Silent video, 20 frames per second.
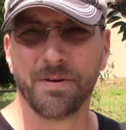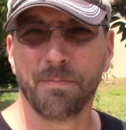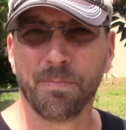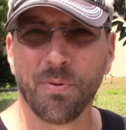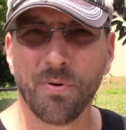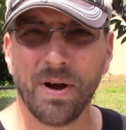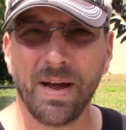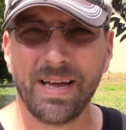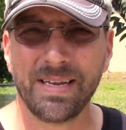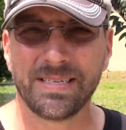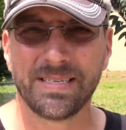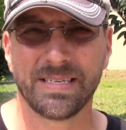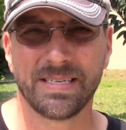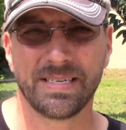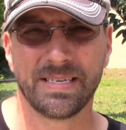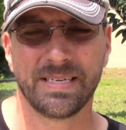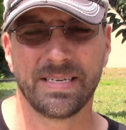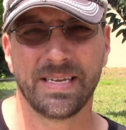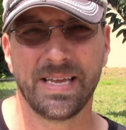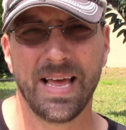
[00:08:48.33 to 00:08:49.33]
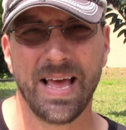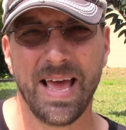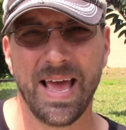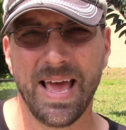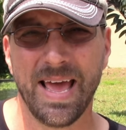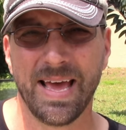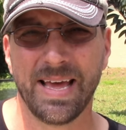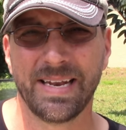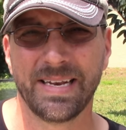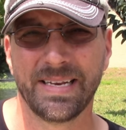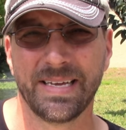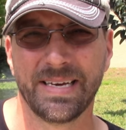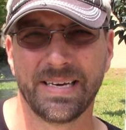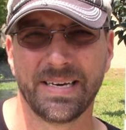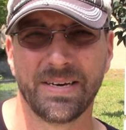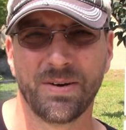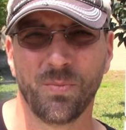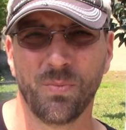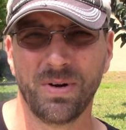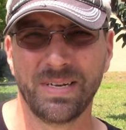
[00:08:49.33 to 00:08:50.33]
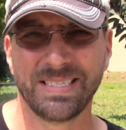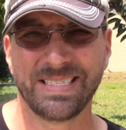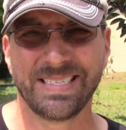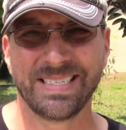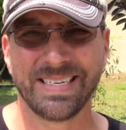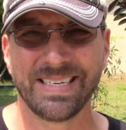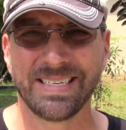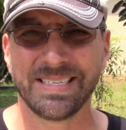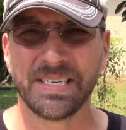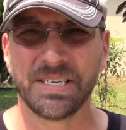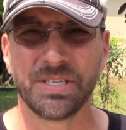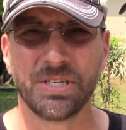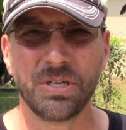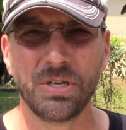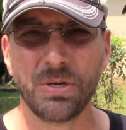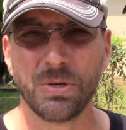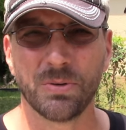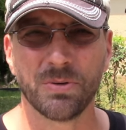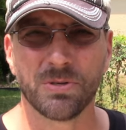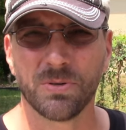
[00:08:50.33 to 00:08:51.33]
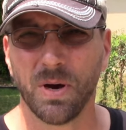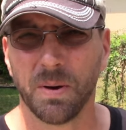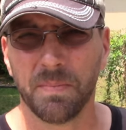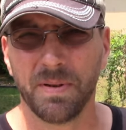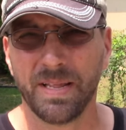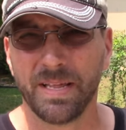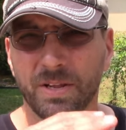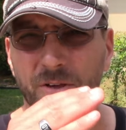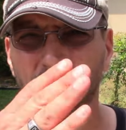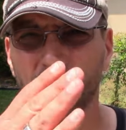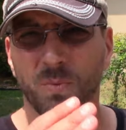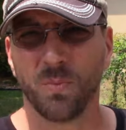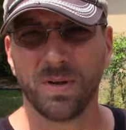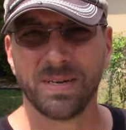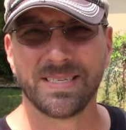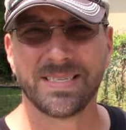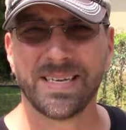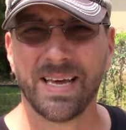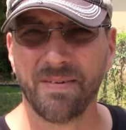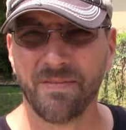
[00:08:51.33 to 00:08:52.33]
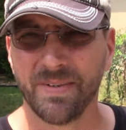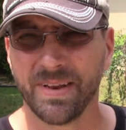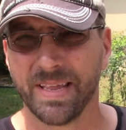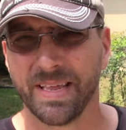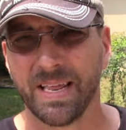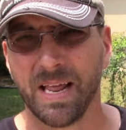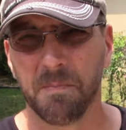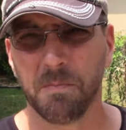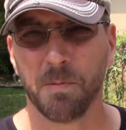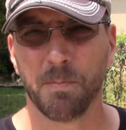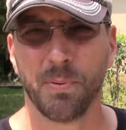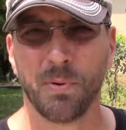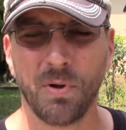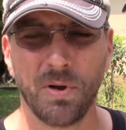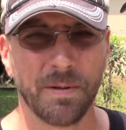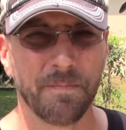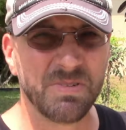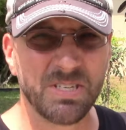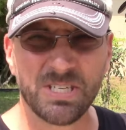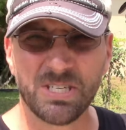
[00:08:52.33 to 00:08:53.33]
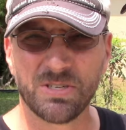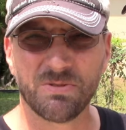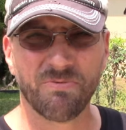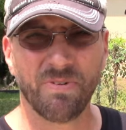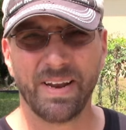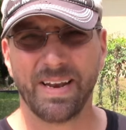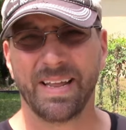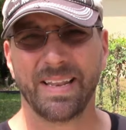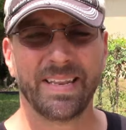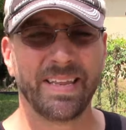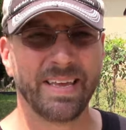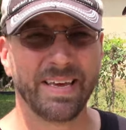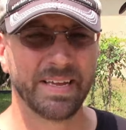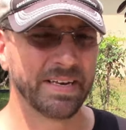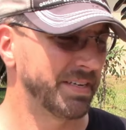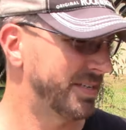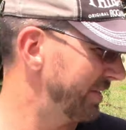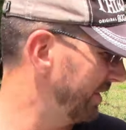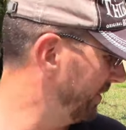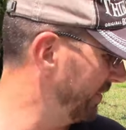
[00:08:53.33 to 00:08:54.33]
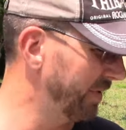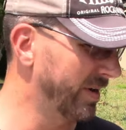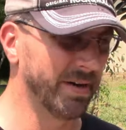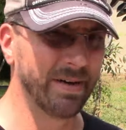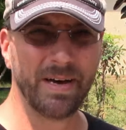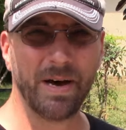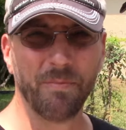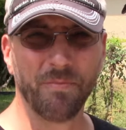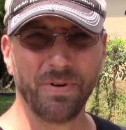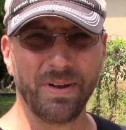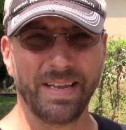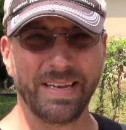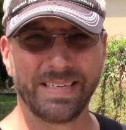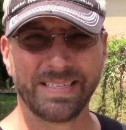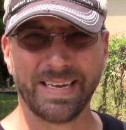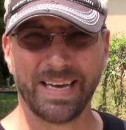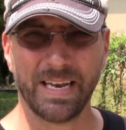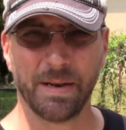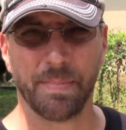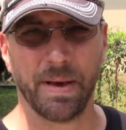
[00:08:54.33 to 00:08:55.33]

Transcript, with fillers: the breast and uh, 162. So I'm gonna let it go to 170 I'm gonna pull it. This is right at the end, so uh, I'm really excited